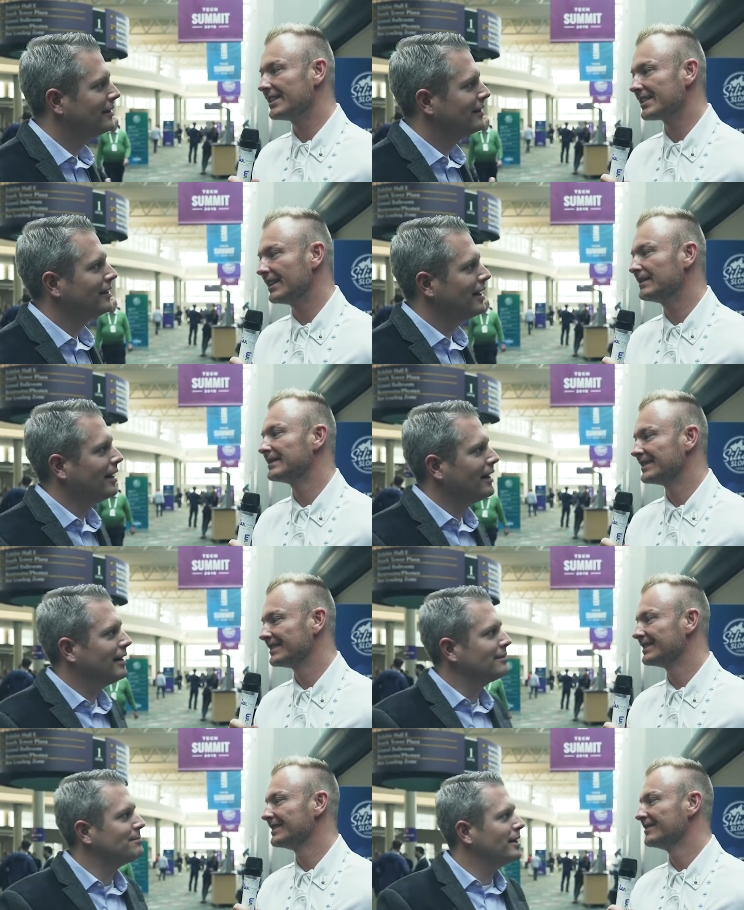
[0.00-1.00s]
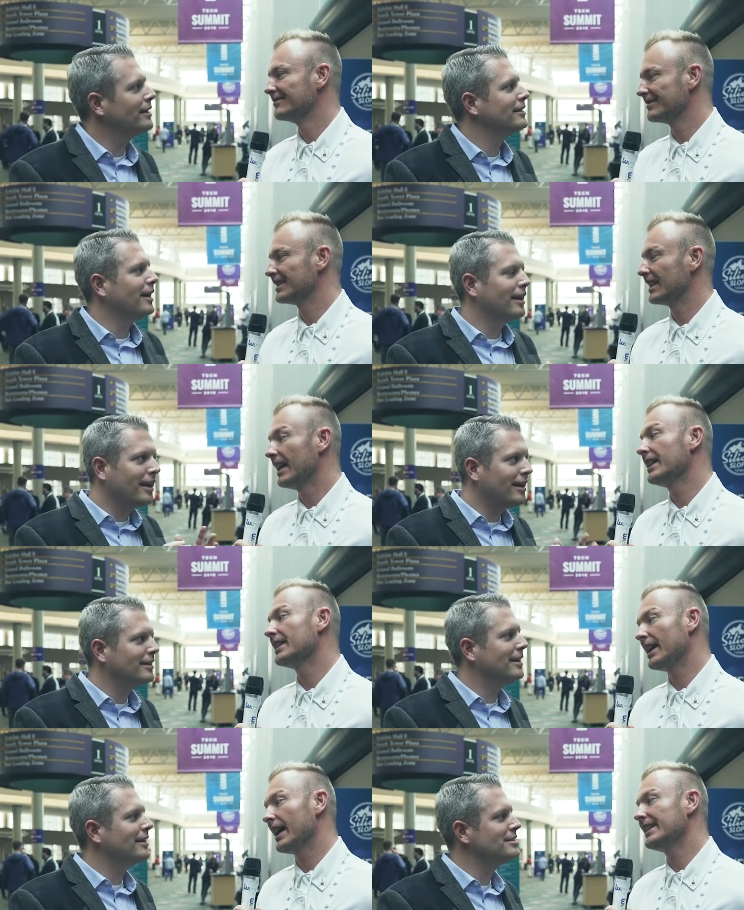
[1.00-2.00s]
Speaker 1: 80s. yeah. yeah but the, ni- like
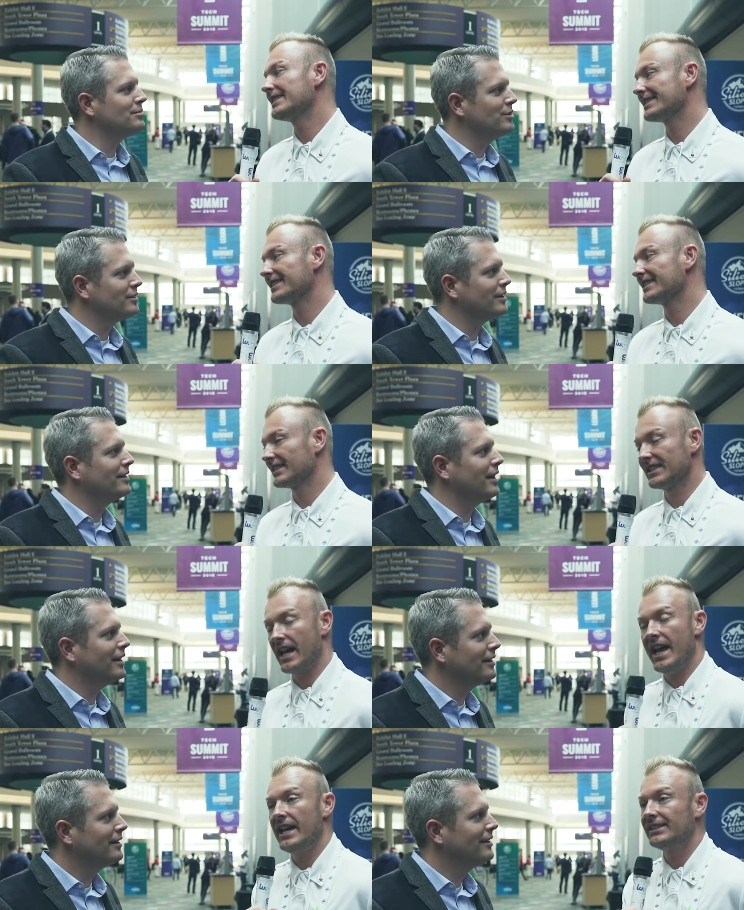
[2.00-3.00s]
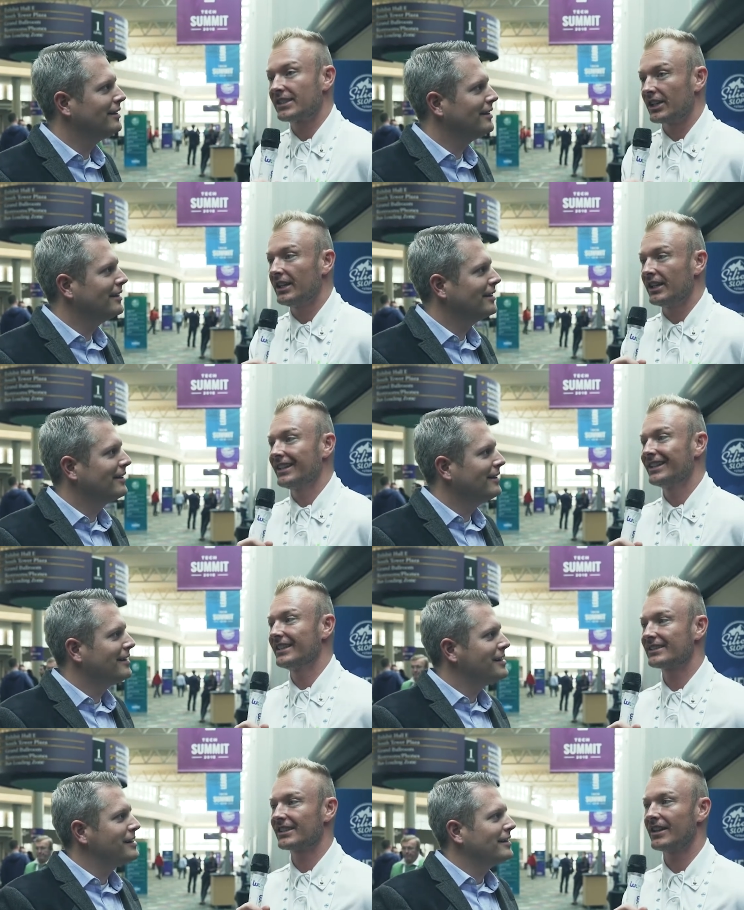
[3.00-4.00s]
the 90s are, yeah. hey, it's good.
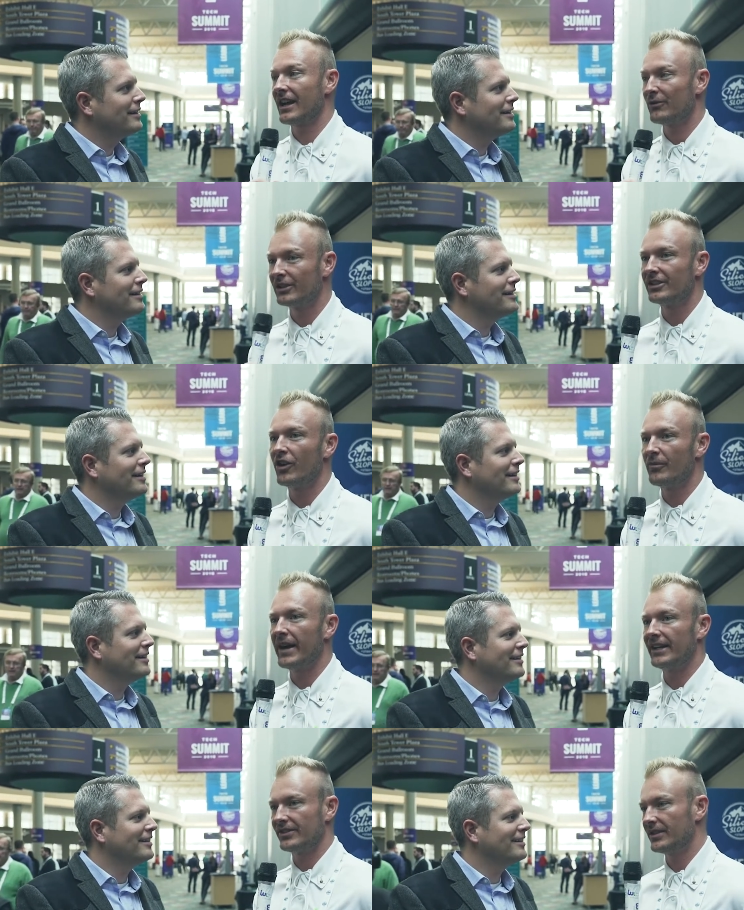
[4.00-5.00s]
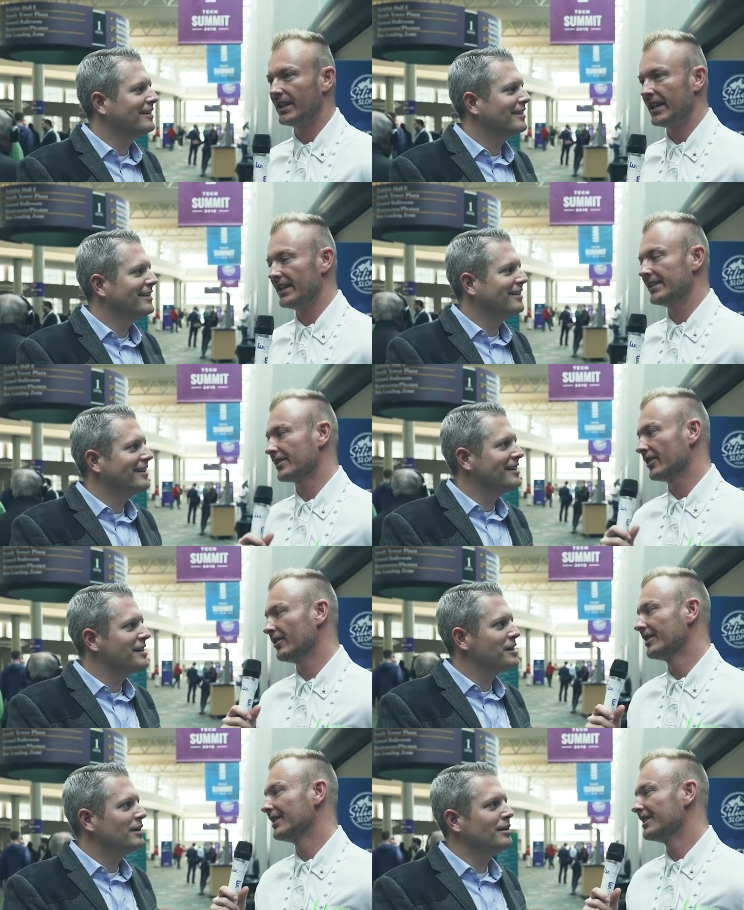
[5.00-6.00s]
It's good. I would go back to the 80s, though.
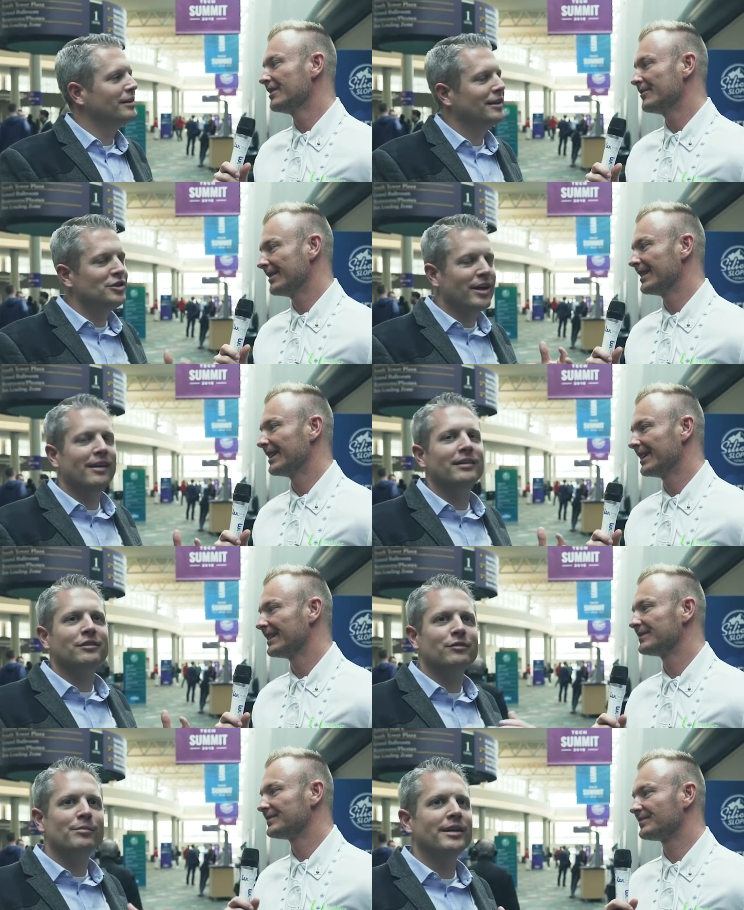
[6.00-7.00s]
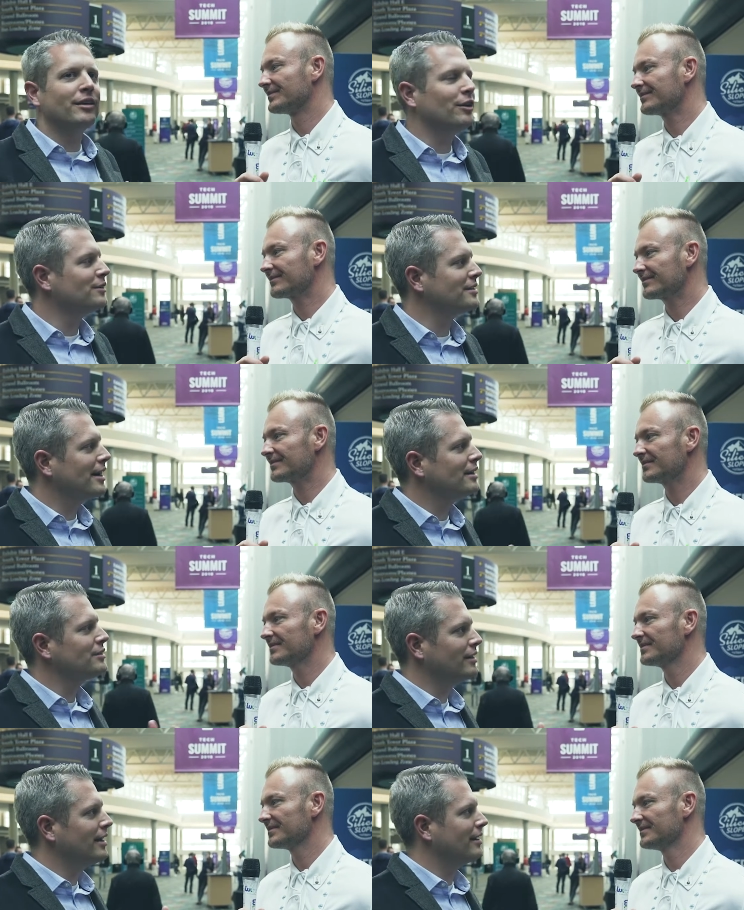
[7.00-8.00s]
Speaker 2: The, the challenge for me, though, is I
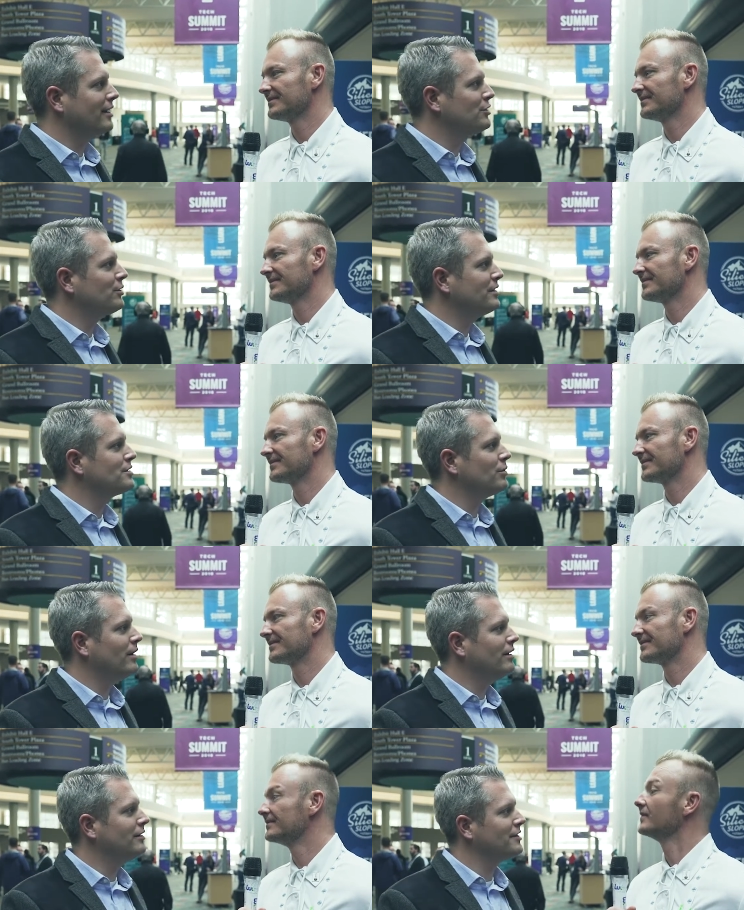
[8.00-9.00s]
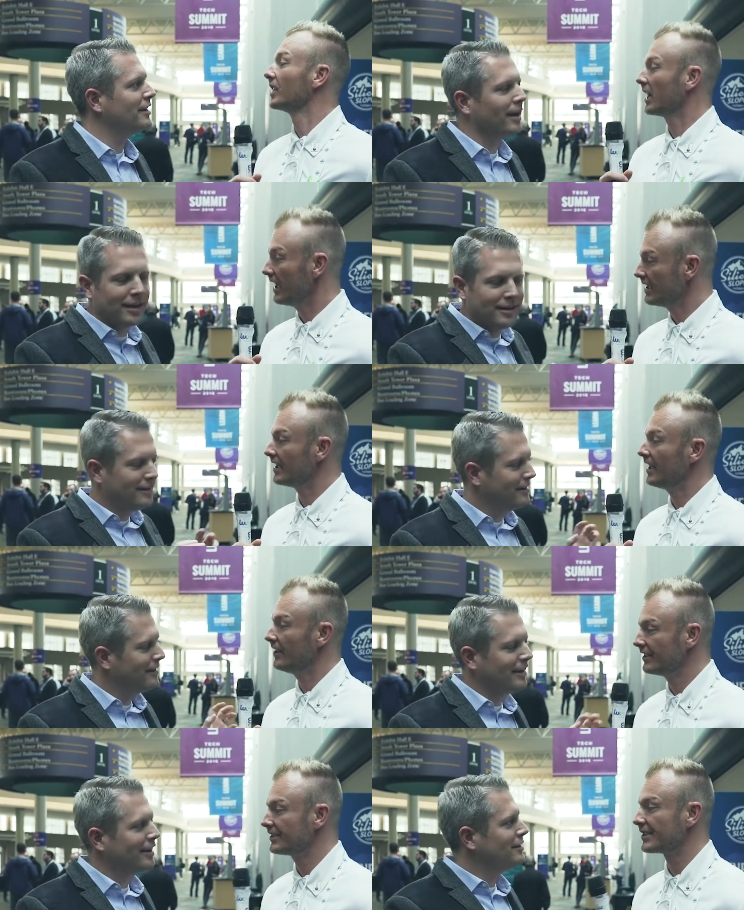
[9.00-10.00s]
actually like country as well. So that, kind,
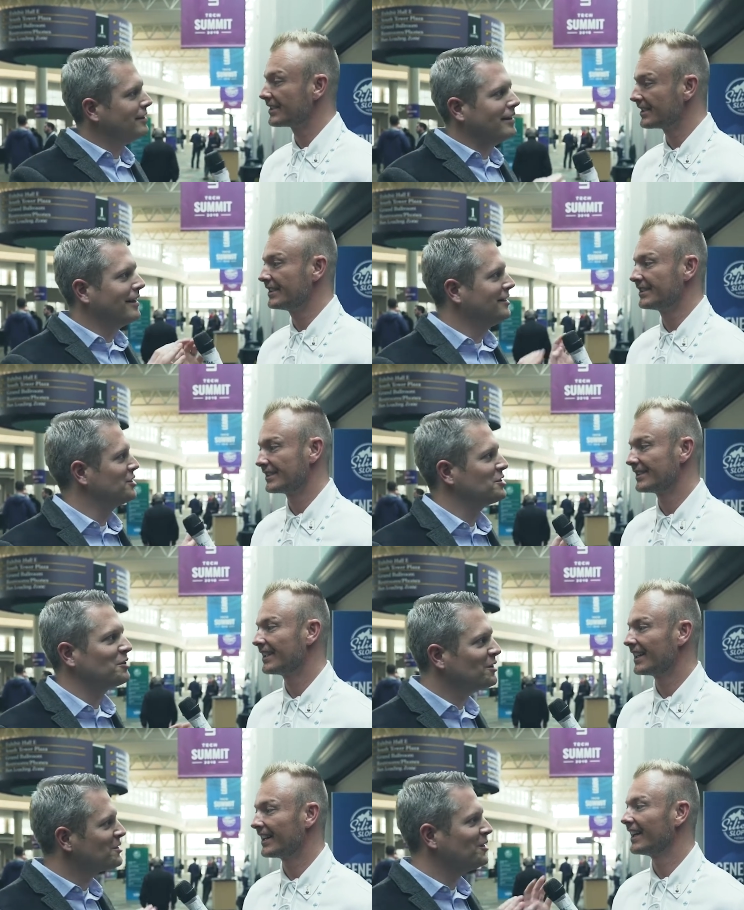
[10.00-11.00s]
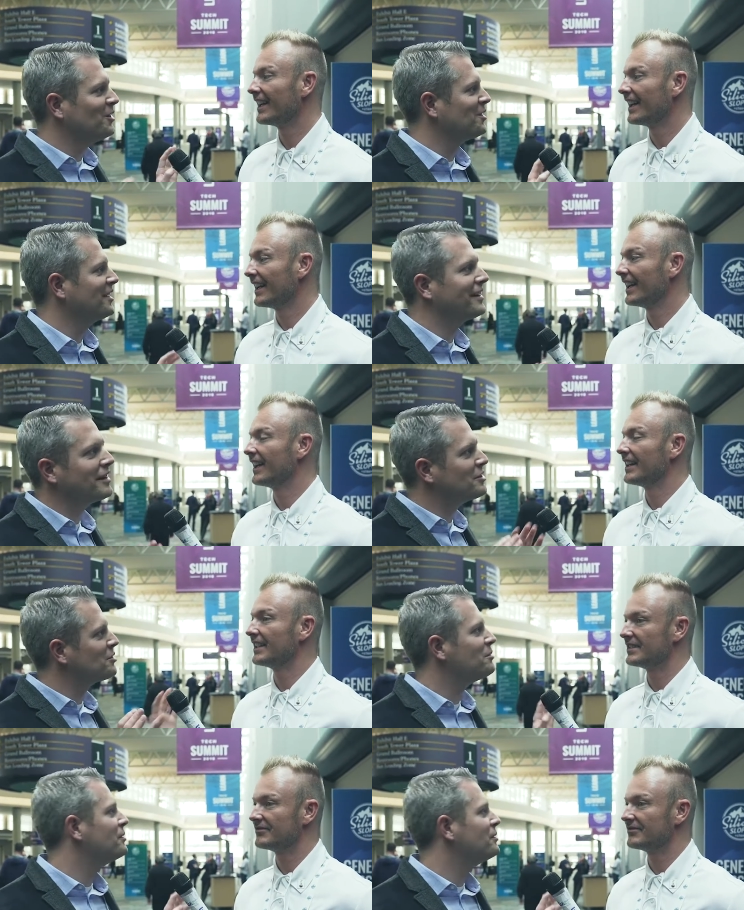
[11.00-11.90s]
oh, that, interesting. that just throws the whole thing into a